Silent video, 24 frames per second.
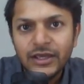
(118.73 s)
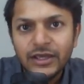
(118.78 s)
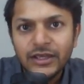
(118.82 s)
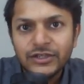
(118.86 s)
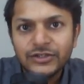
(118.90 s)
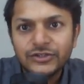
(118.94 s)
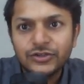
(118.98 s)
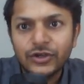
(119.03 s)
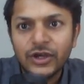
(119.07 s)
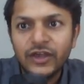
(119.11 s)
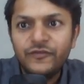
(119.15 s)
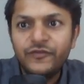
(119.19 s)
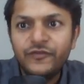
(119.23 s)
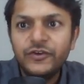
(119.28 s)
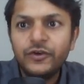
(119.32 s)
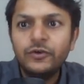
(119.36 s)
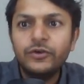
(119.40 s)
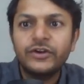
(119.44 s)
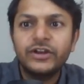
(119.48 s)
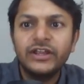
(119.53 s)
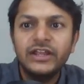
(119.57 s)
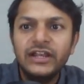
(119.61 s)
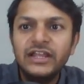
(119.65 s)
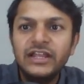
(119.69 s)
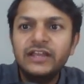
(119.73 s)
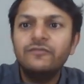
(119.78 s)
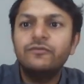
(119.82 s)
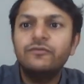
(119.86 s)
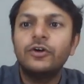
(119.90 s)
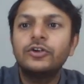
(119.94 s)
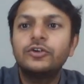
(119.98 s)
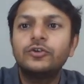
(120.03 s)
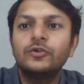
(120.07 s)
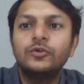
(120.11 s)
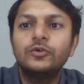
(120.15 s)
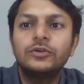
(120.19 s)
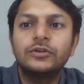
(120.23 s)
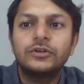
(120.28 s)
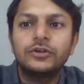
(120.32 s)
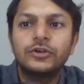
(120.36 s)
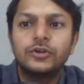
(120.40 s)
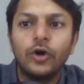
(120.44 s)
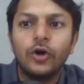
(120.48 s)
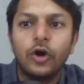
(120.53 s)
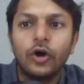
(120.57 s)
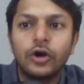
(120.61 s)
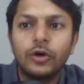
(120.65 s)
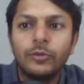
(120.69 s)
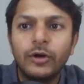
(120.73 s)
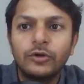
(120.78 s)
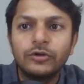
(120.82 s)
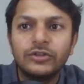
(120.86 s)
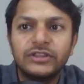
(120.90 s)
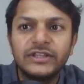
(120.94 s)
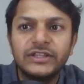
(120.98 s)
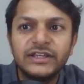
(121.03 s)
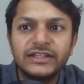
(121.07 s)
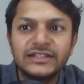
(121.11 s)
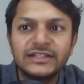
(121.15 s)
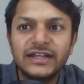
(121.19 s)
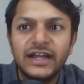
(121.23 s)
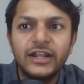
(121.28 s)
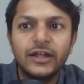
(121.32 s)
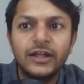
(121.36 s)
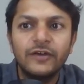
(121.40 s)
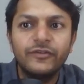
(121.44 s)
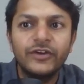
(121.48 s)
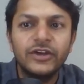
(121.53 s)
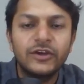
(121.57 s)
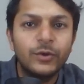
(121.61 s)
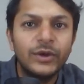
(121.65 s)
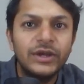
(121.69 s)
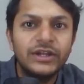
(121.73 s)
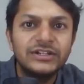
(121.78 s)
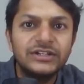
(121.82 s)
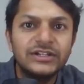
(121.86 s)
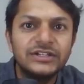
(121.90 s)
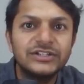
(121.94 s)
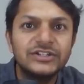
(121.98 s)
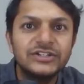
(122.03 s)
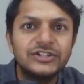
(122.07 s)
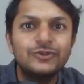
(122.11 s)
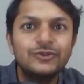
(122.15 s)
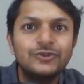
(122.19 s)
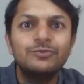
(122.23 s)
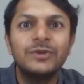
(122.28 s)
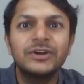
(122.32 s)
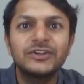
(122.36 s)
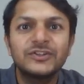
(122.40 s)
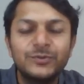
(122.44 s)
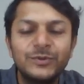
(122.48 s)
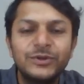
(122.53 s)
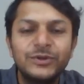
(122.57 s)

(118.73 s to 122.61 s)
So if you really want to talk about this kind of equations, you must